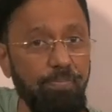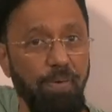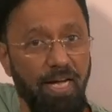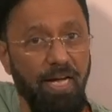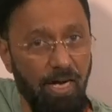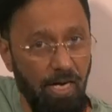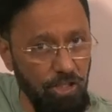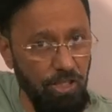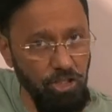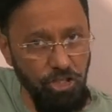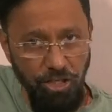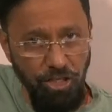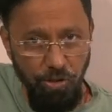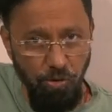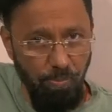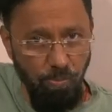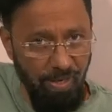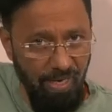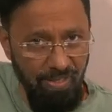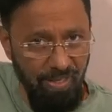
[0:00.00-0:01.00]
Akshay
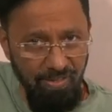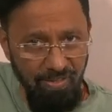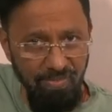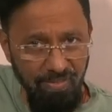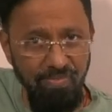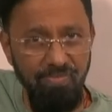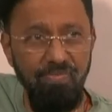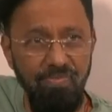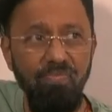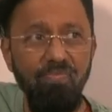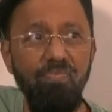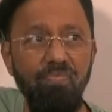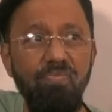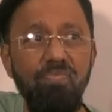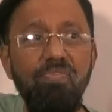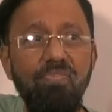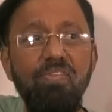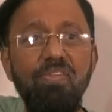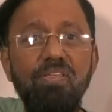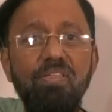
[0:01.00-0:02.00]
Kumar,
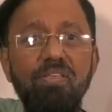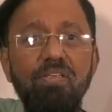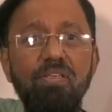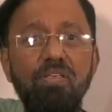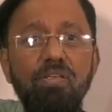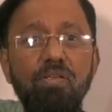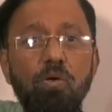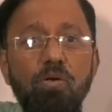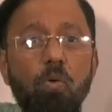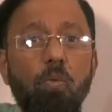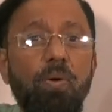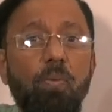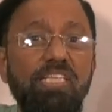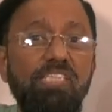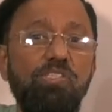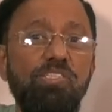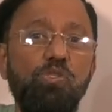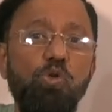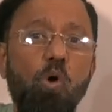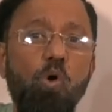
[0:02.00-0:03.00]

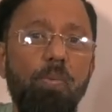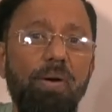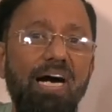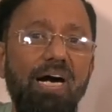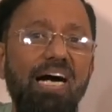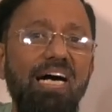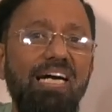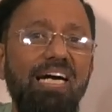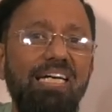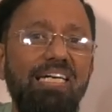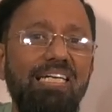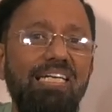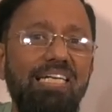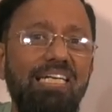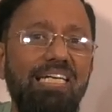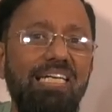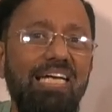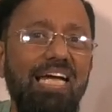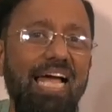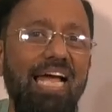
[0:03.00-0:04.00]
wins over
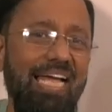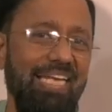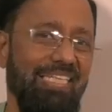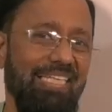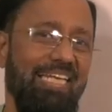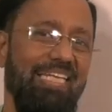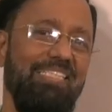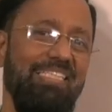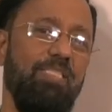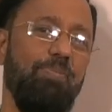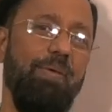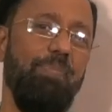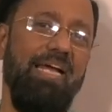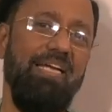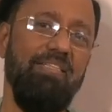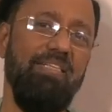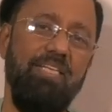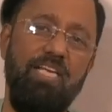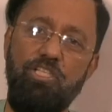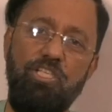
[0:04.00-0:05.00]
and gets
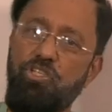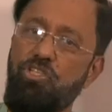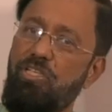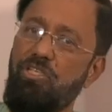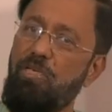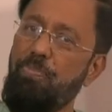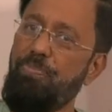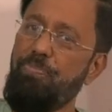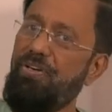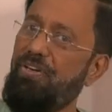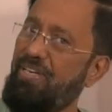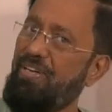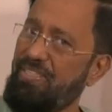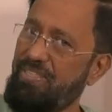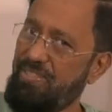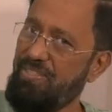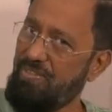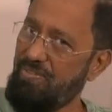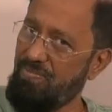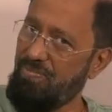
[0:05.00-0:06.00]
back national
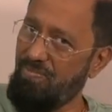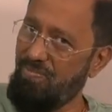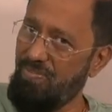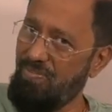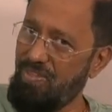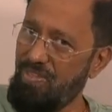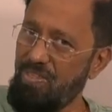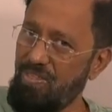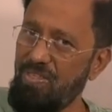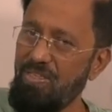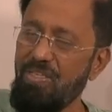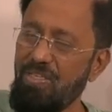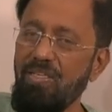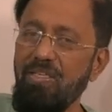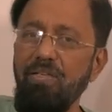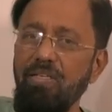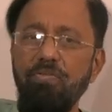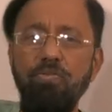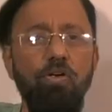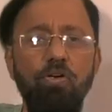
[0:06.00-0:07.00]
pride.
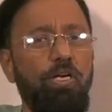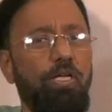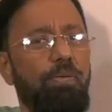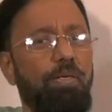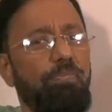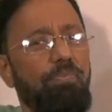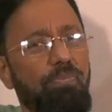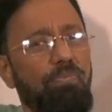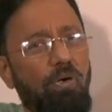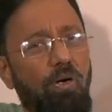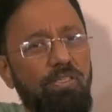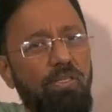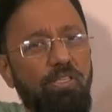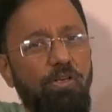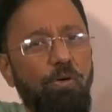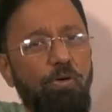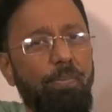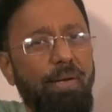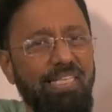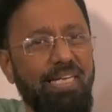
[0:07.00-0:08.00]
For him, on the
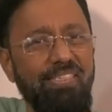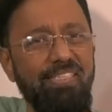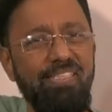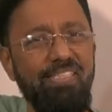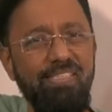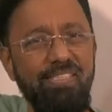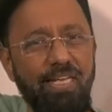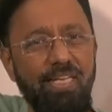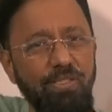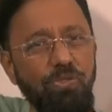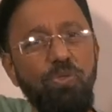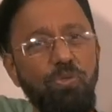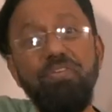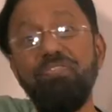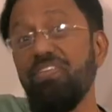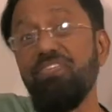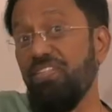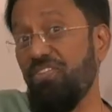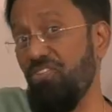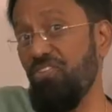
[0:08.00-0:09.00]
romantic side, you have
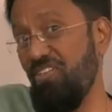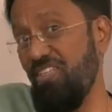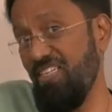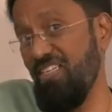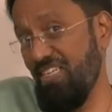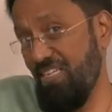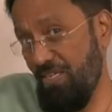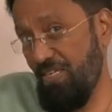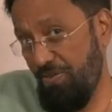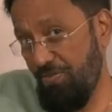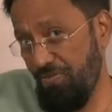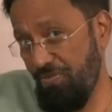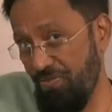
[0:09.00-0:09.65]
Katrina Kaif.